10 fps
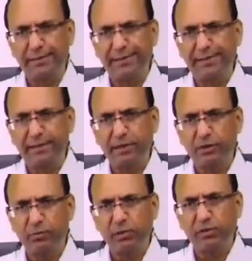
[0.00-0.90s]

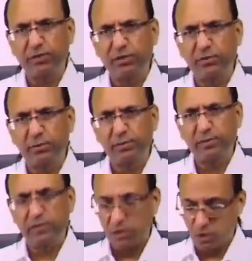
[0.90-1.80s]
Yes. What is fixed pupil?
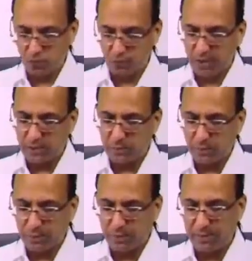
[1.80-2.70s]
Fixed
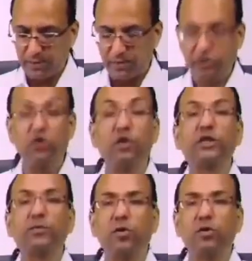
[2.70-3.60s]
pupil means no
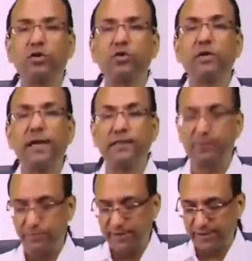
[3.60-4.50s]
response to light
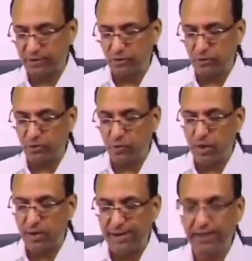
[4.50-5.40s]
reflex. You are
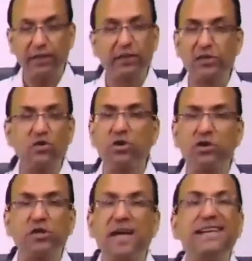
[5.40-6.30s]
showing light. It is not
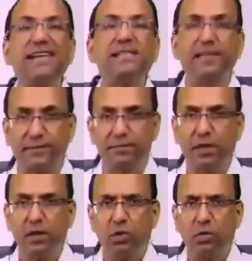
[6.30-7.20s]
dilating.
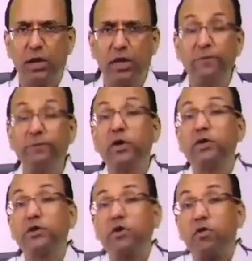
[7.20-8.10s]
Why?
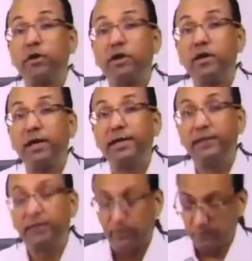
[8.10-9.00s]
Because it's already
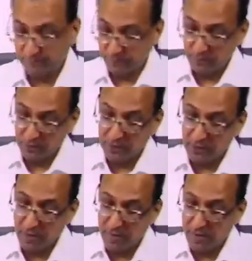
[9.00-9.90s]
dilated. It is
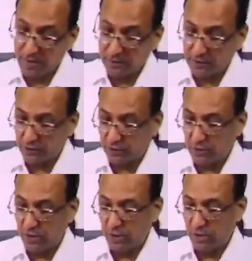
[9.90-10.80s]
in mydriasis.
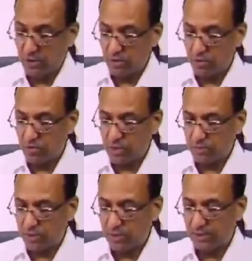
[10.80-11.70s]
Oh, that's
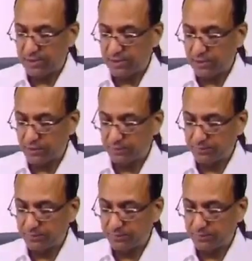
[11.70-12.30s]
why. Yes.